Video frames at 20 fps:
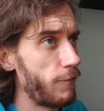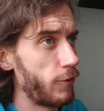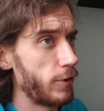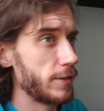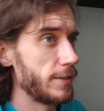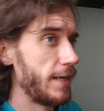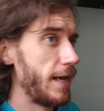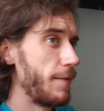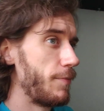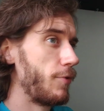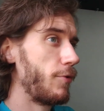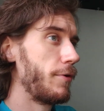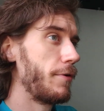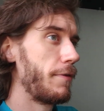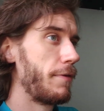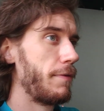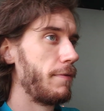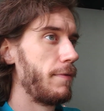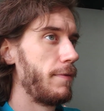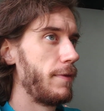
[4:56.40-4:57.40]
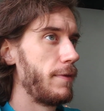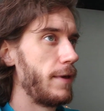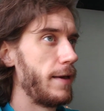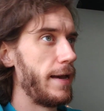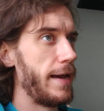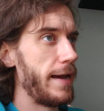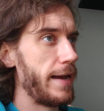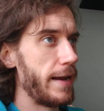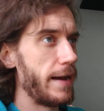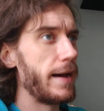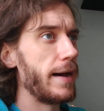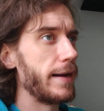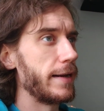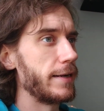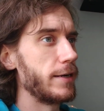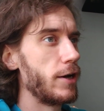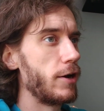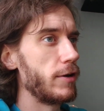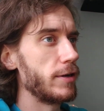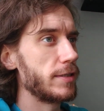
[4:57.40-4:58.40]
for example, with the AI,
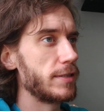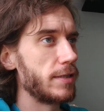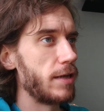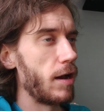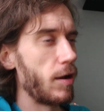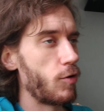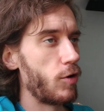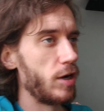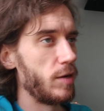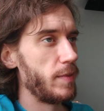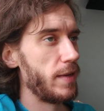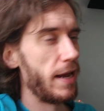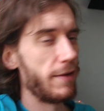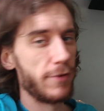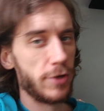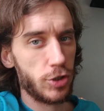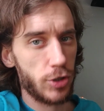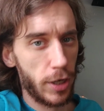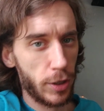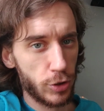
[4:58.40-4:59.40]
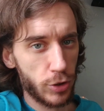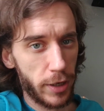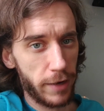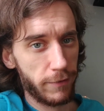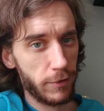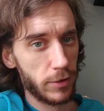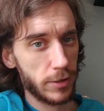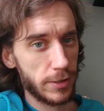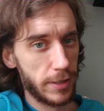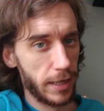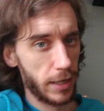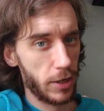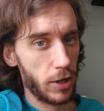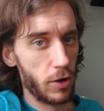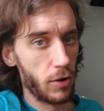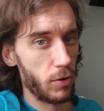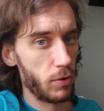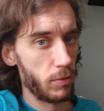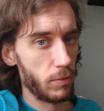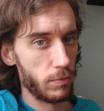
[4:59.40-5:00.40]
it's not going to be every truck driver is like
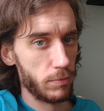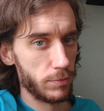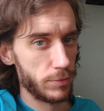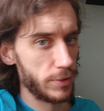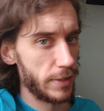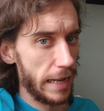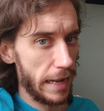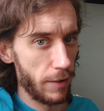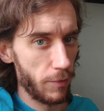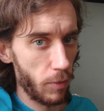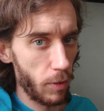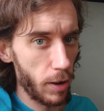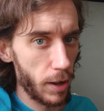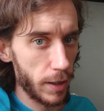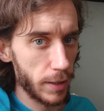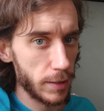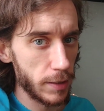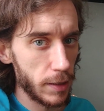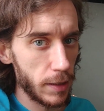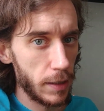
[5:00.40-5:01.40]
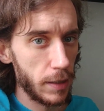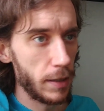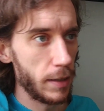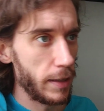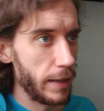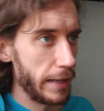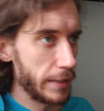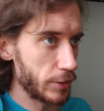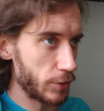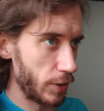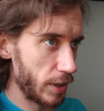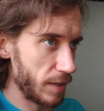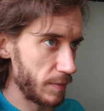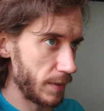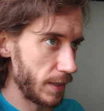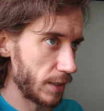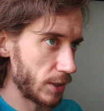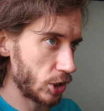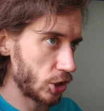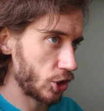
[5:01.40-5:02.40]
go day one. It's going to
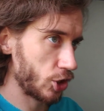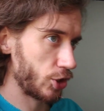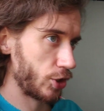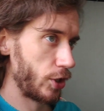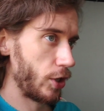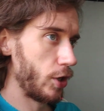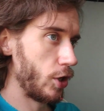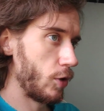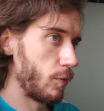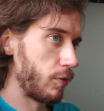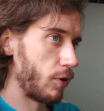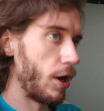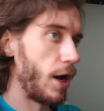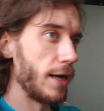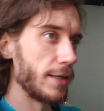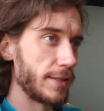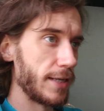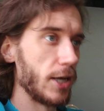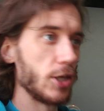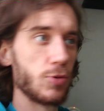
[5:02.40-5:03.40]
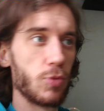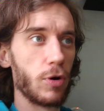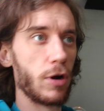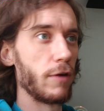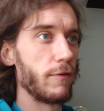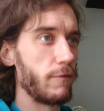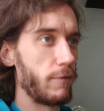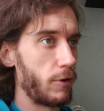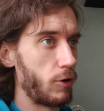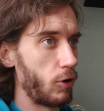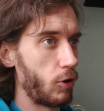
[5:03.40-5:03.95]
be a slow process where